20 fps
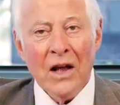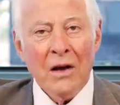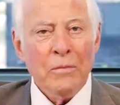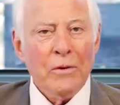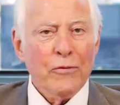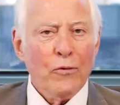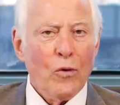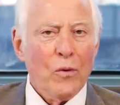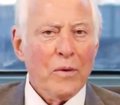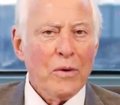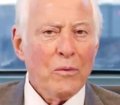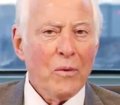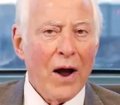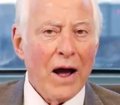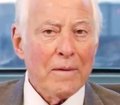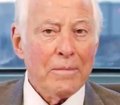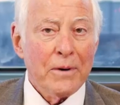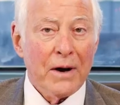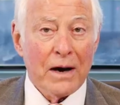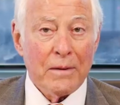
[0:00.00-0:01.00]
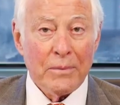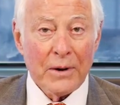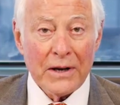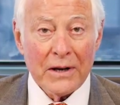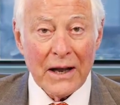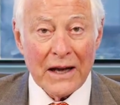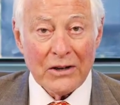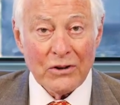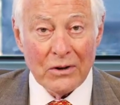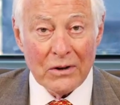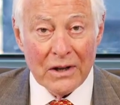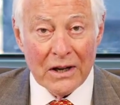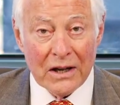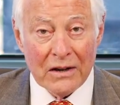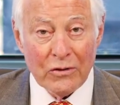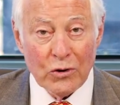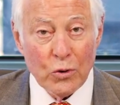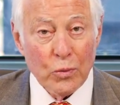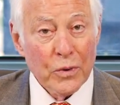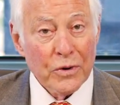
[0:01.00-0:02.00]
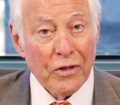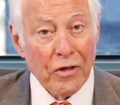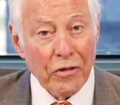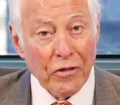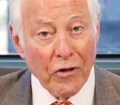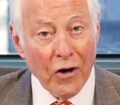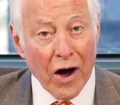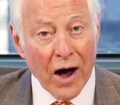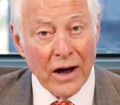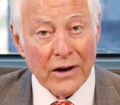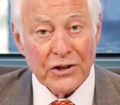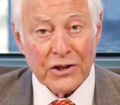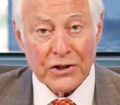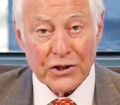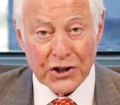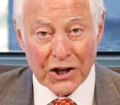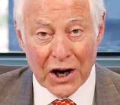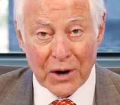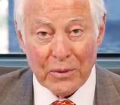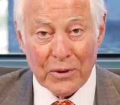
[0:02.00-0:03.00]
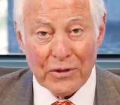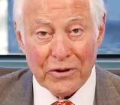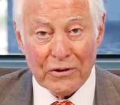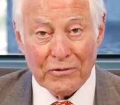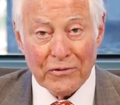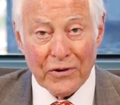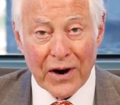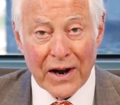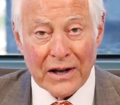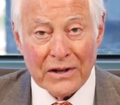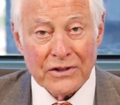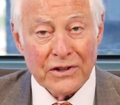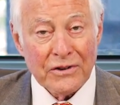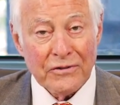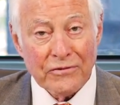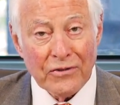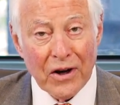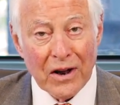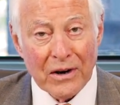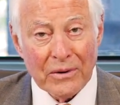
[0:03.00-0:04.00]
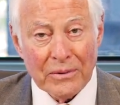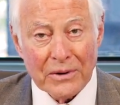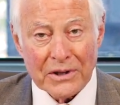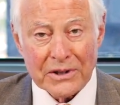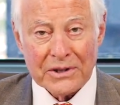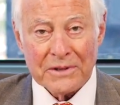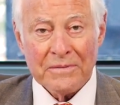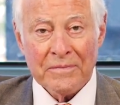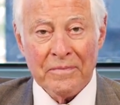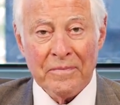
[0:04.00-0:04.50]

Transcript: Before we wrap up, I'd like to leave you with a thought to share with your friends and followers.